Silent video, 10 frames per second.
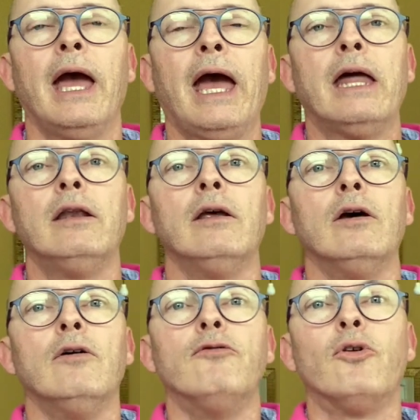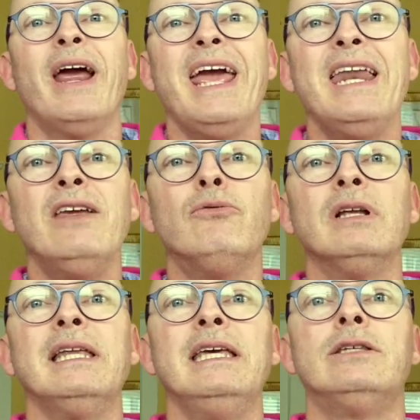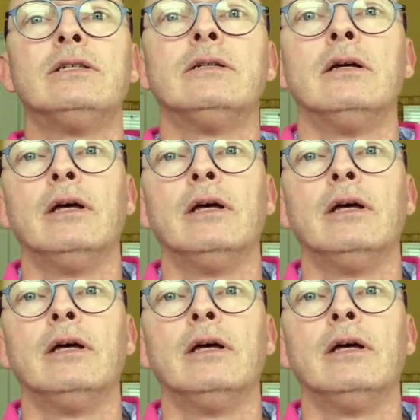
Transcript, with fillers: And for any release,